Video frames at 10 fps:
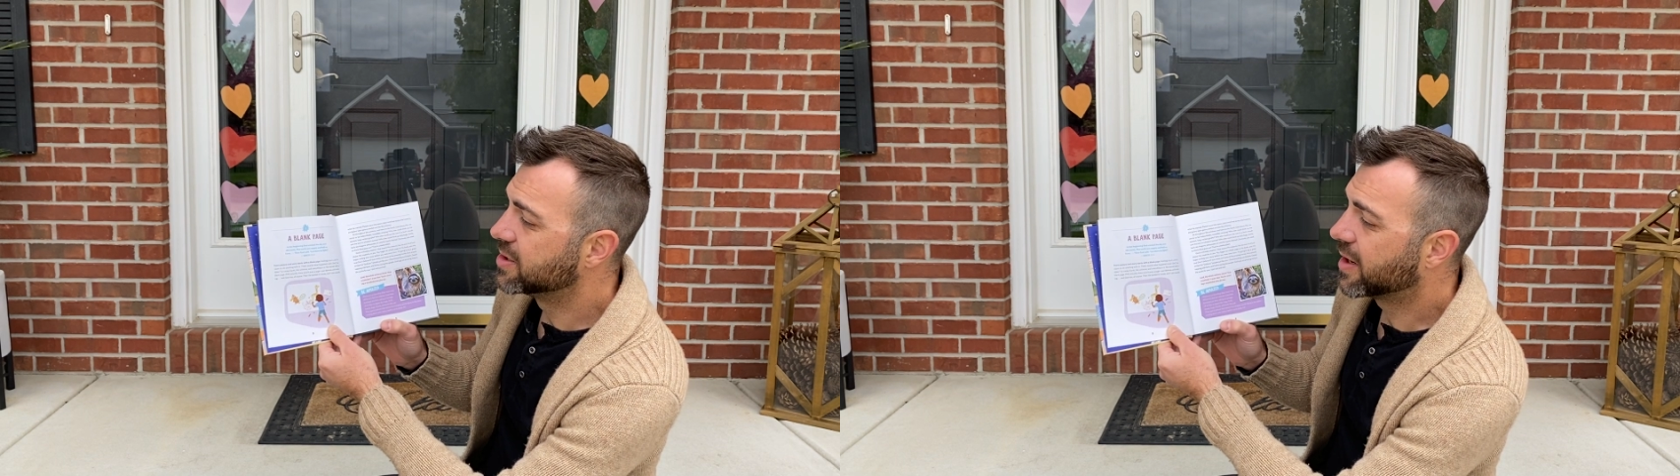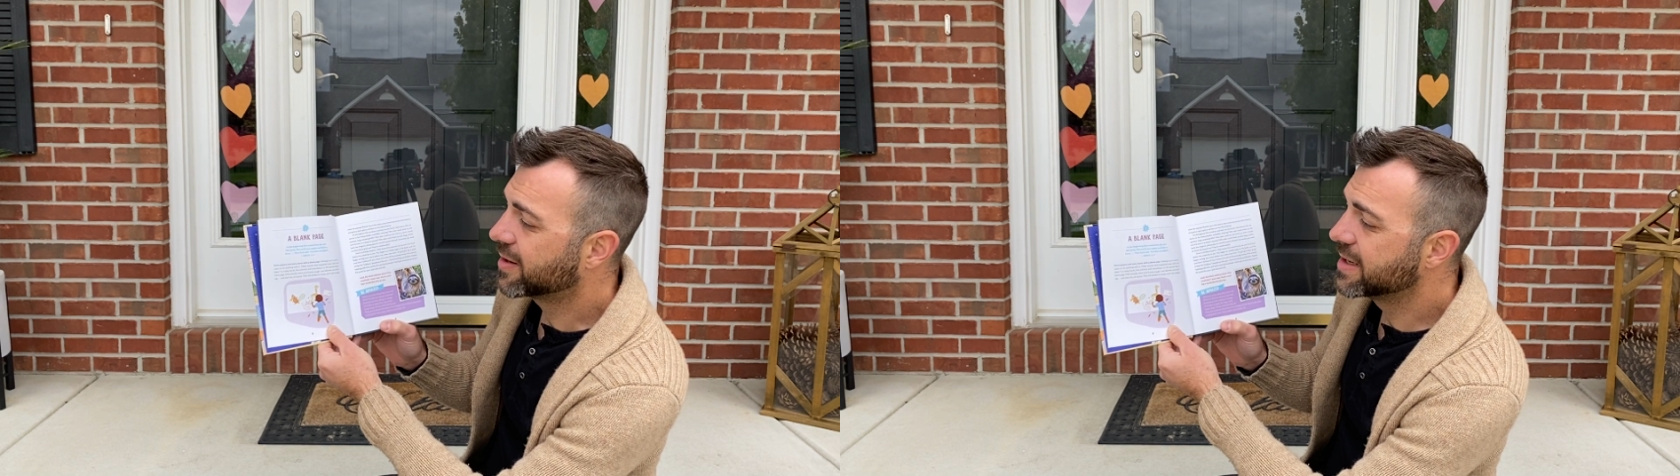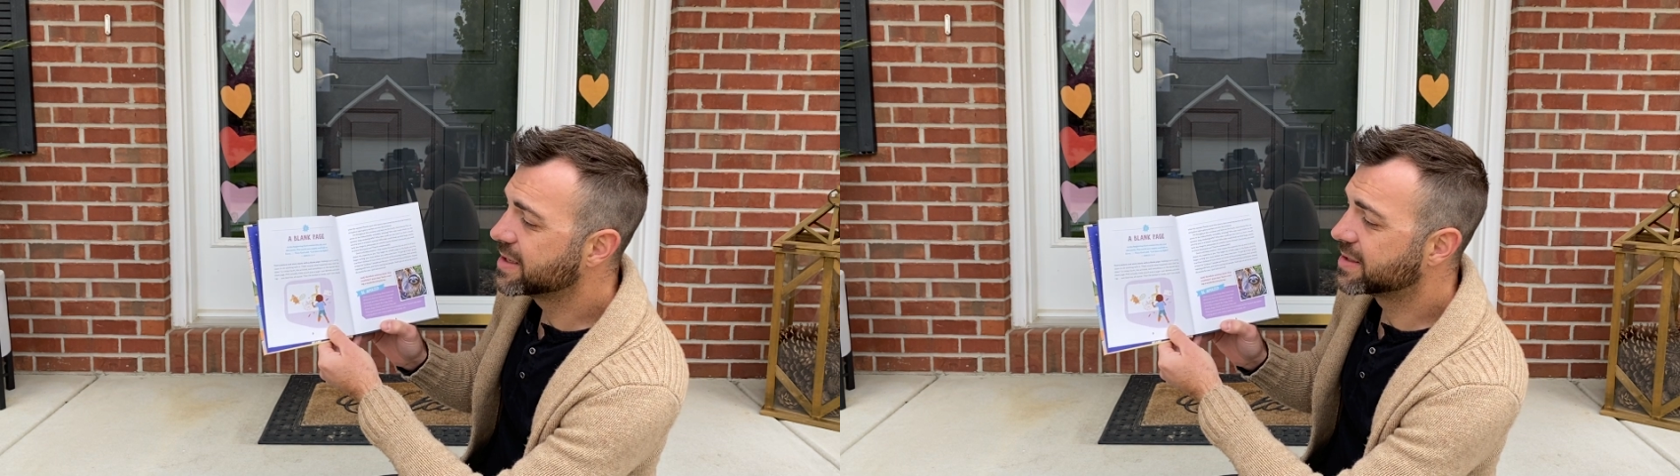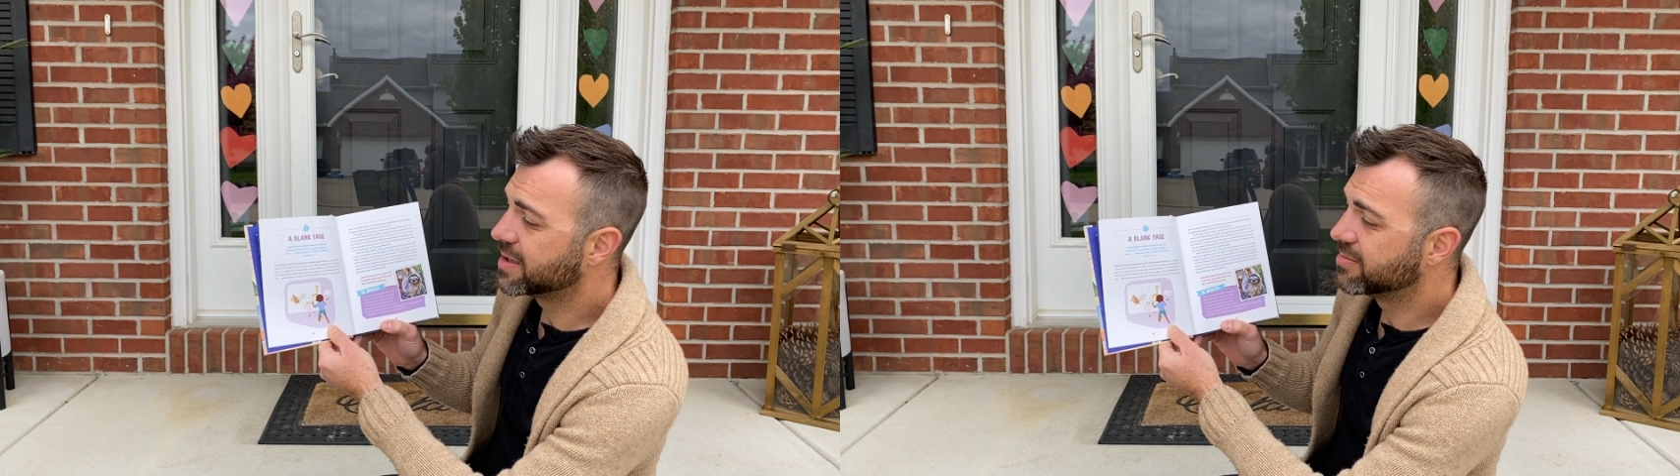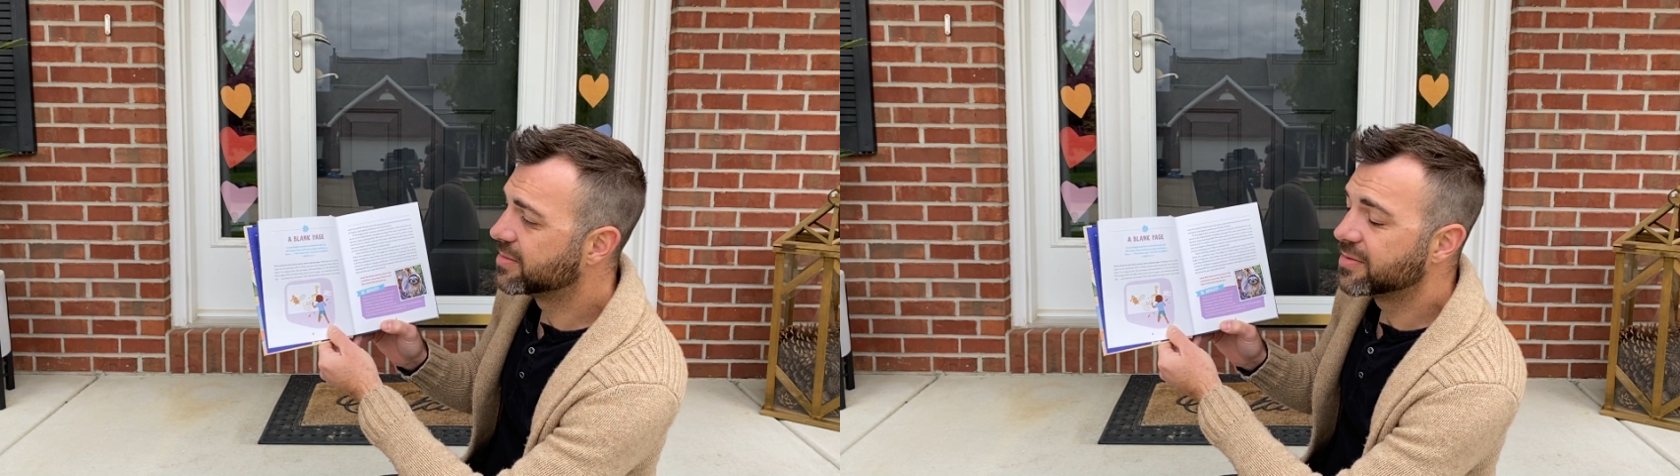darkness
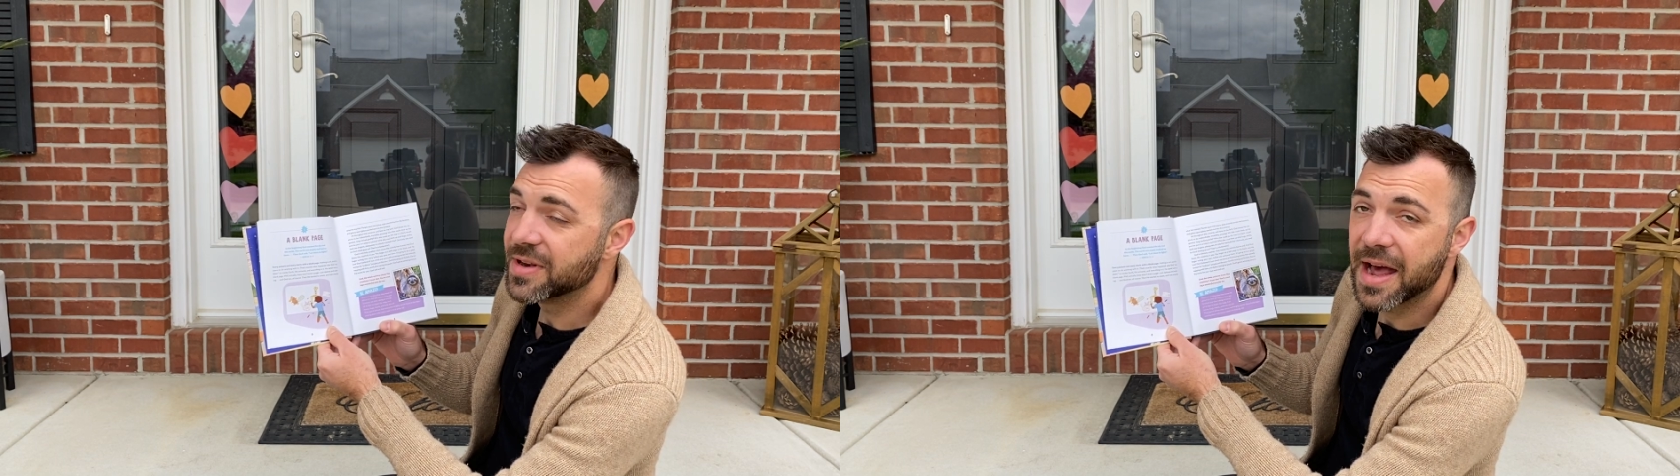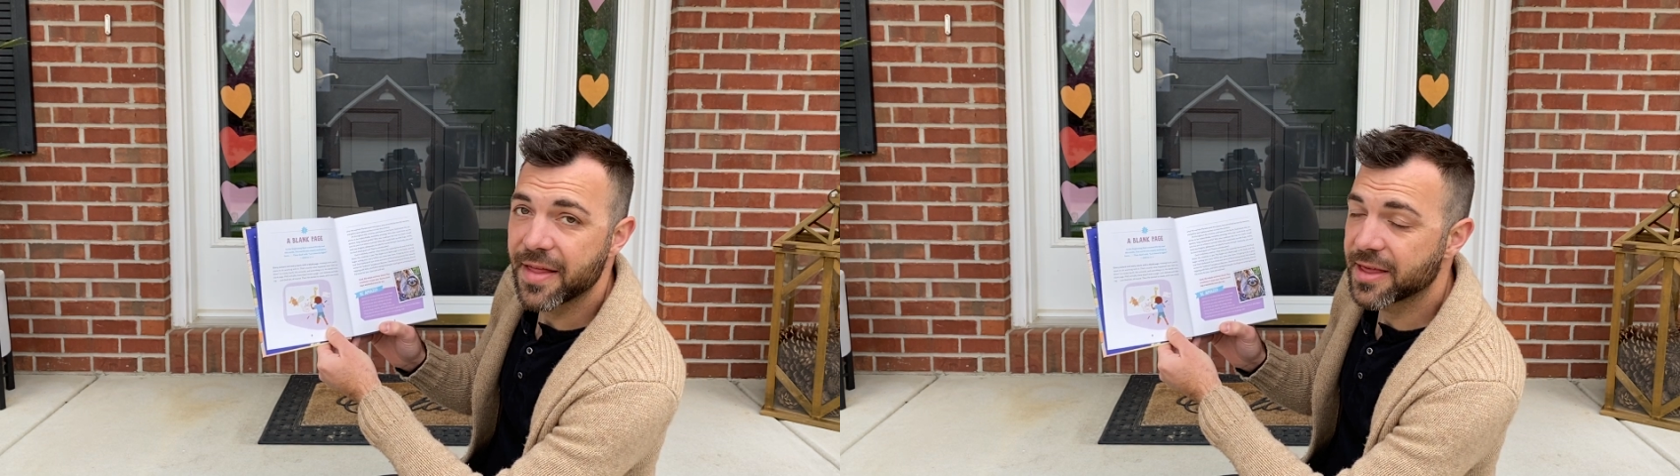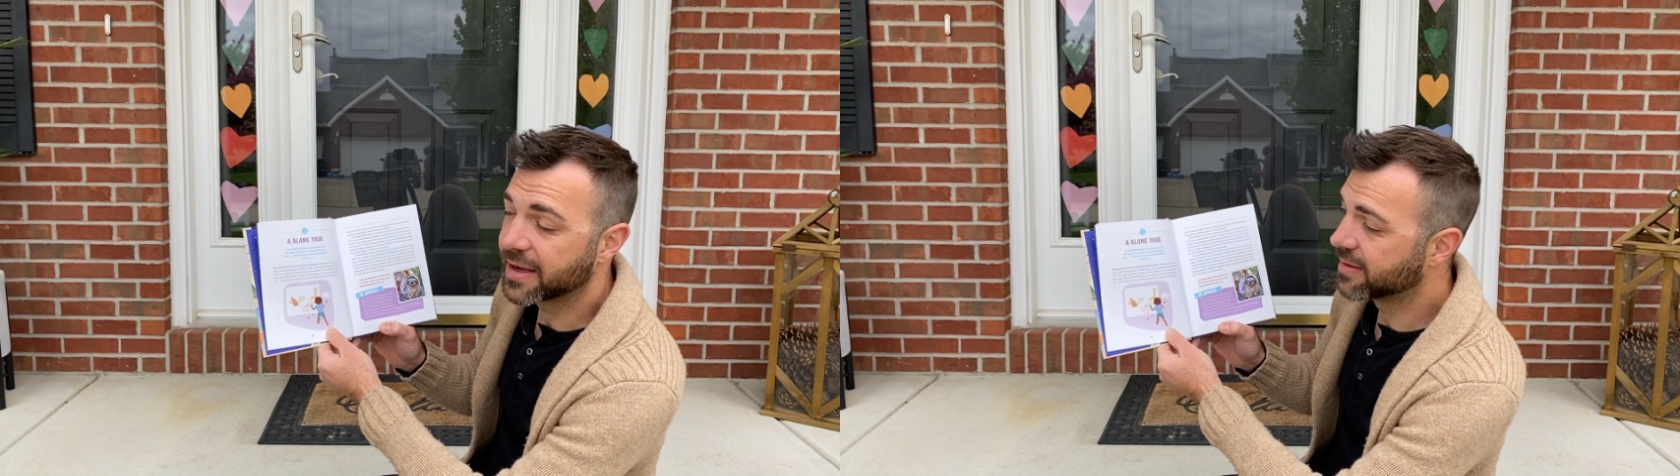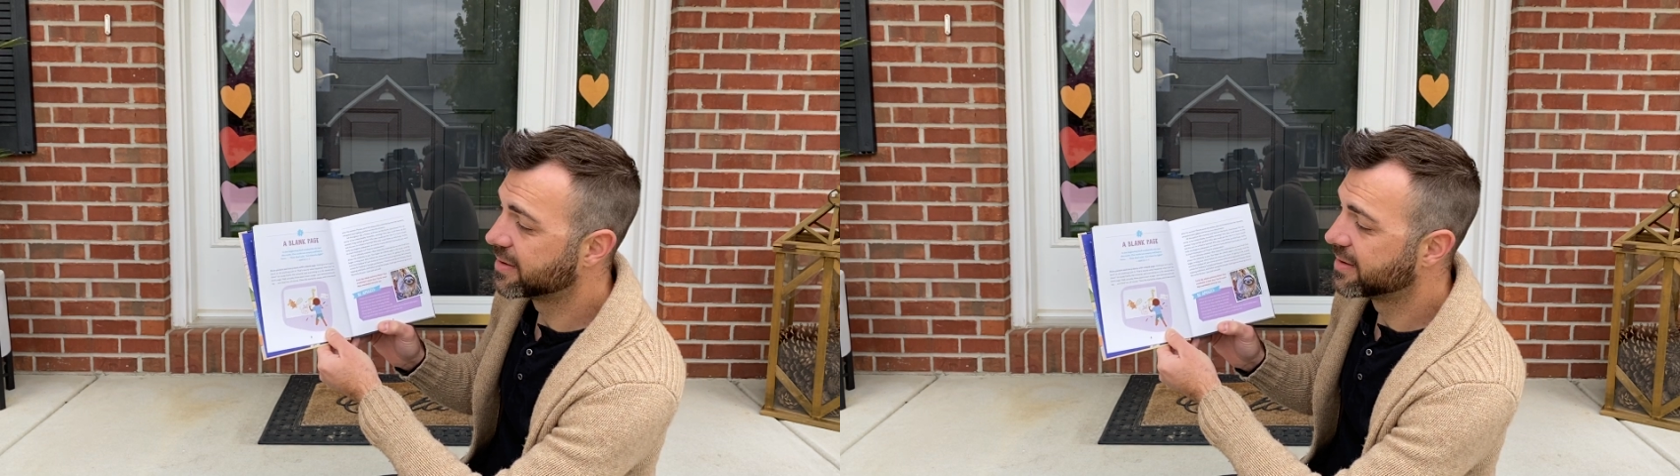and nothing.